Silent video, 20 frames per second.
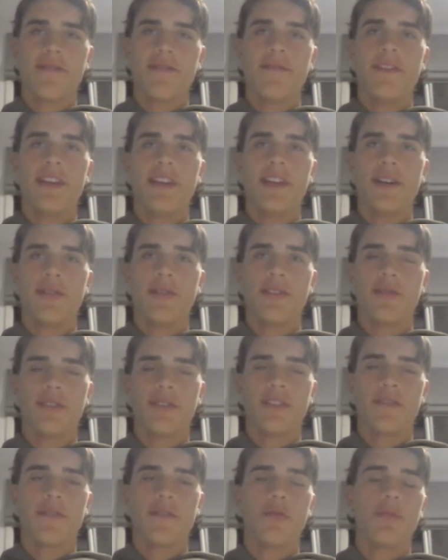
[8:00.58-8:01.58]
the field to
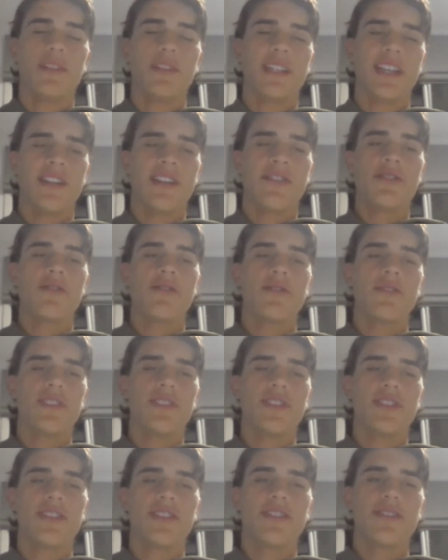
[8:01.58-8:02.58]
its full potential, and
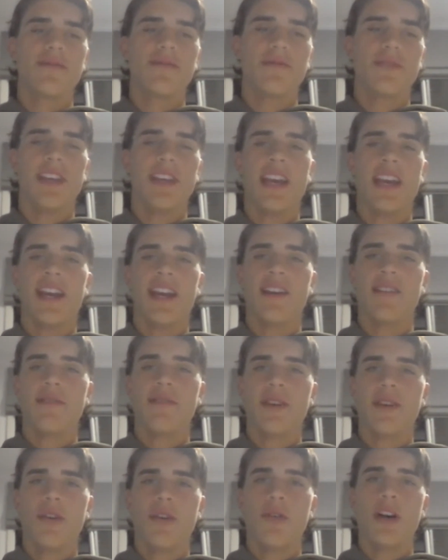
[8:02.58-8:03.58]
just yeah,
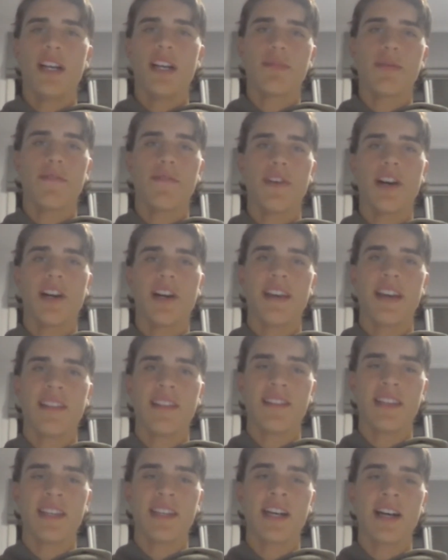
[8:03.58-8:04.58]
always providing that
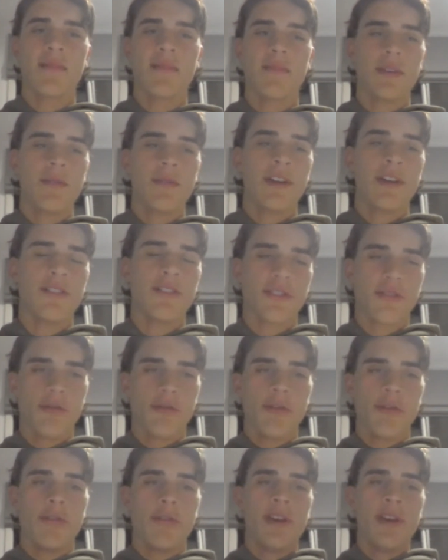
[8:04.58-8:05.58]
link up, whether it's
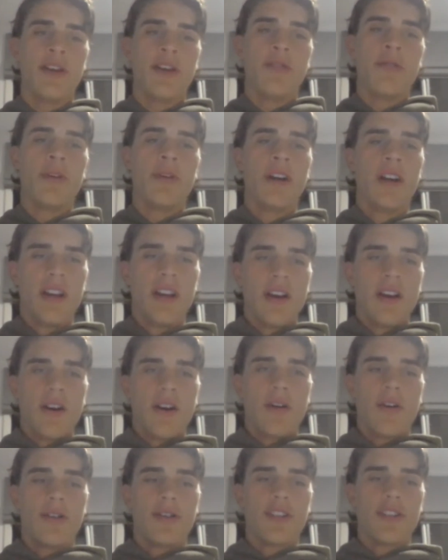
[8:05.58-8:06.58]
through the middle
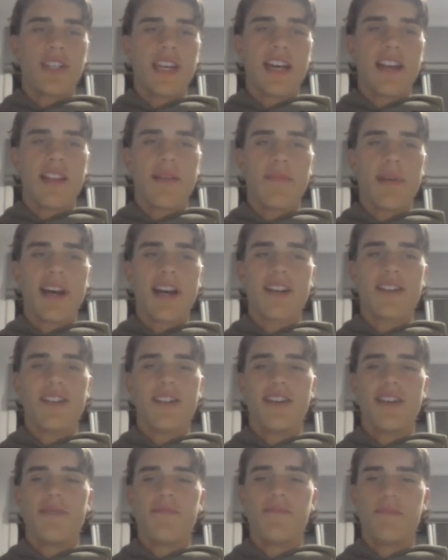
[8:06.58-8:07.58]
or just out of the back
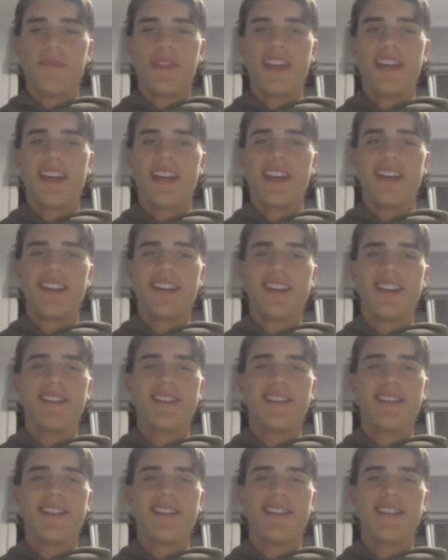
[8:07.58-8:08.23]
line. Yeah.